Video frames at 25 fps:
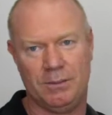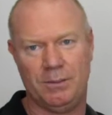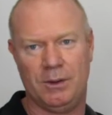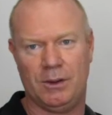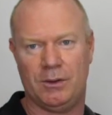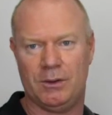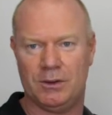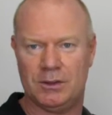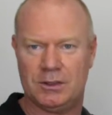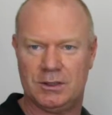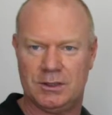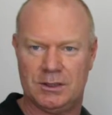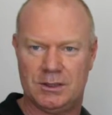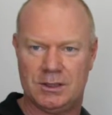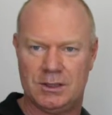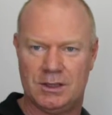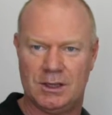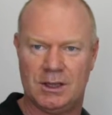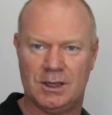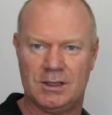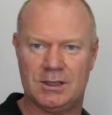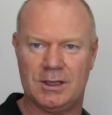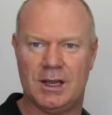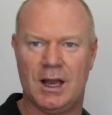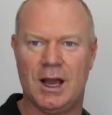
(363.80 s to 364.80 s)
because it's the
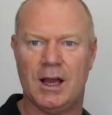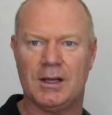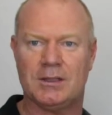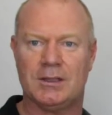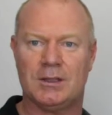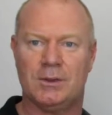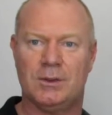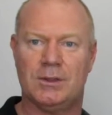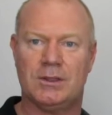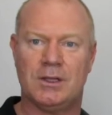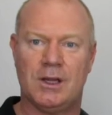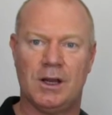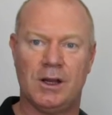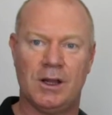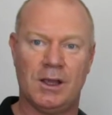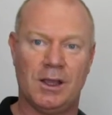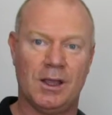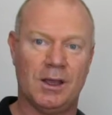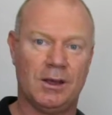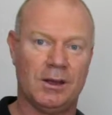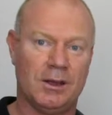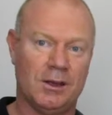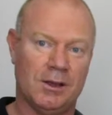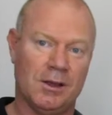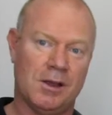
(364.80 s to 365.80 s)
guitar, so it's only
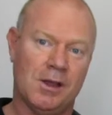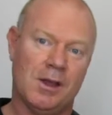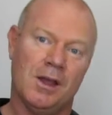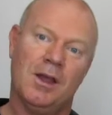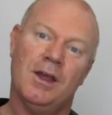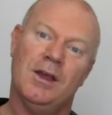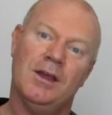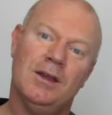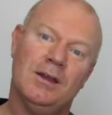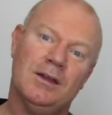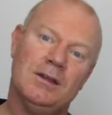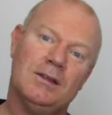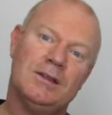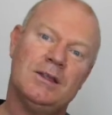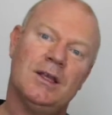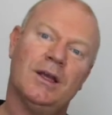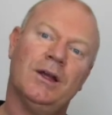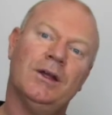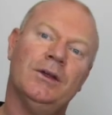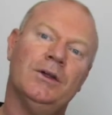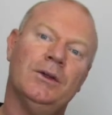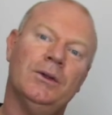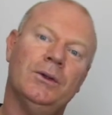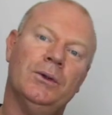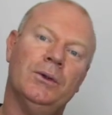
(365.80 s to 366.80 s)
gonna
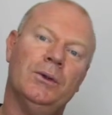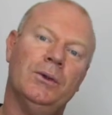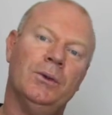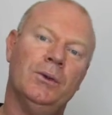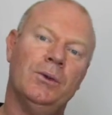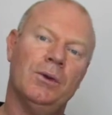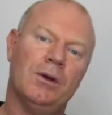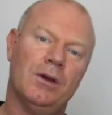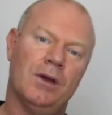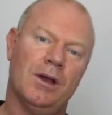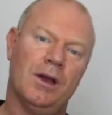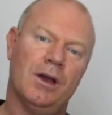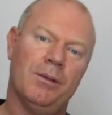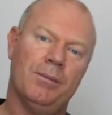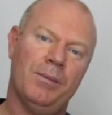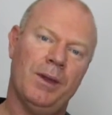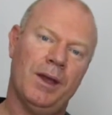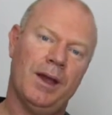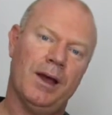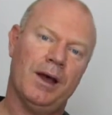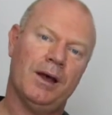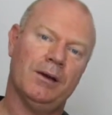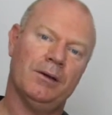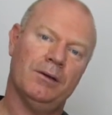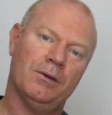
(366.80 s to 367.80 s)
tell you
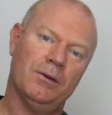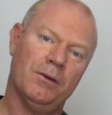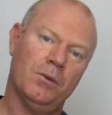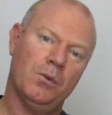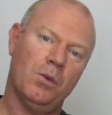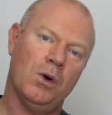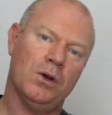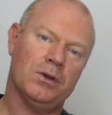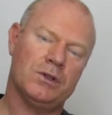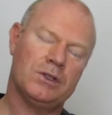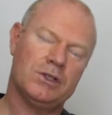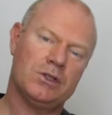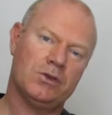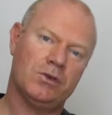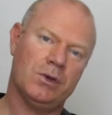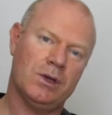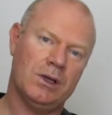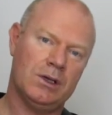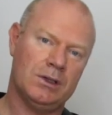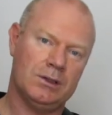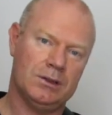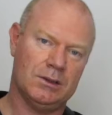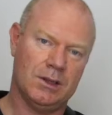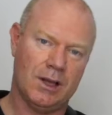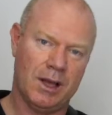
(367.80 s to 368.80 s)
about what
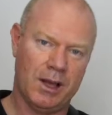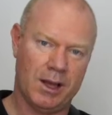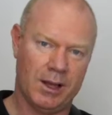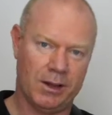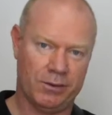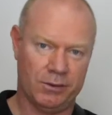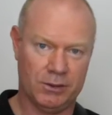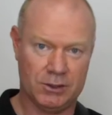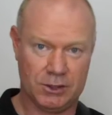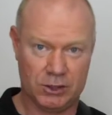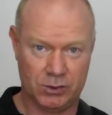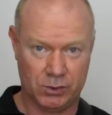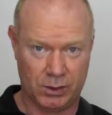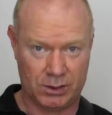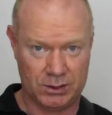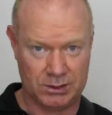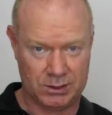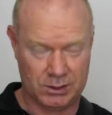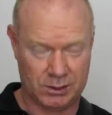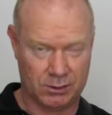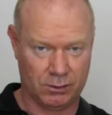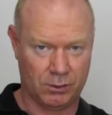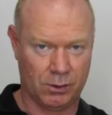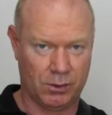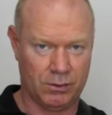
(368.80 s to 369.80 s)
string, the strings
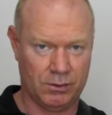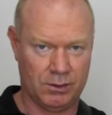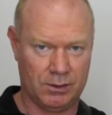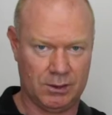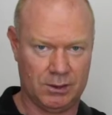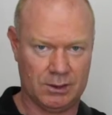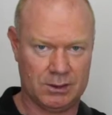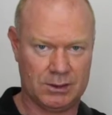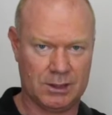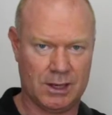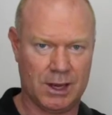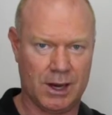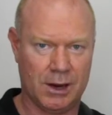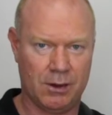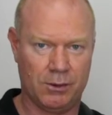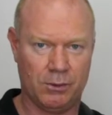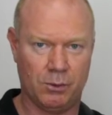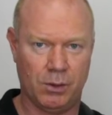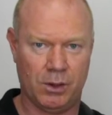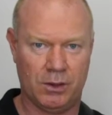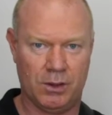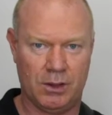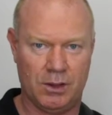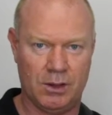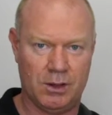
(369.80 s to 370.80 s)
that are on the guitar and
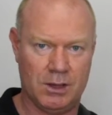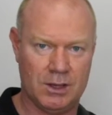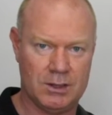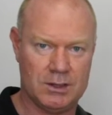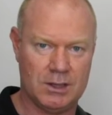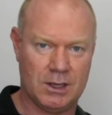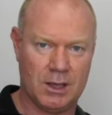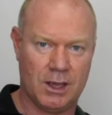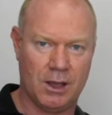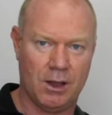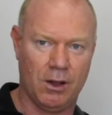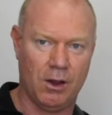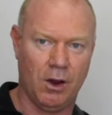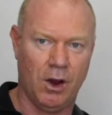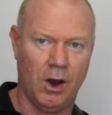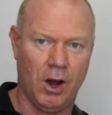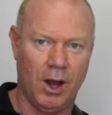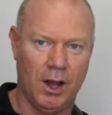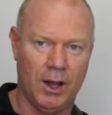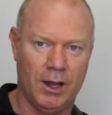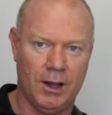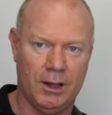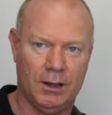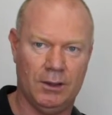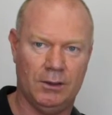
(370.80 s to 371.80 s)
whether you need to go
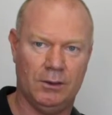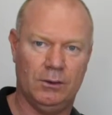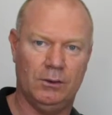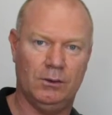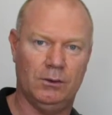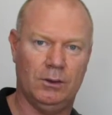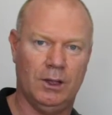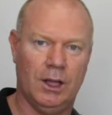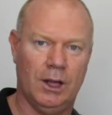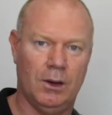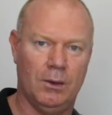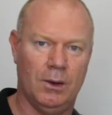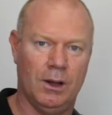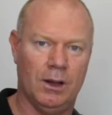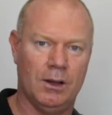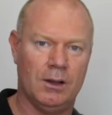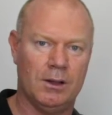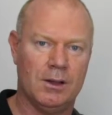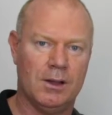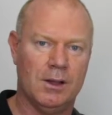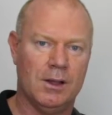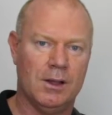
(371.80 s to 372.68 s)
higher or lower.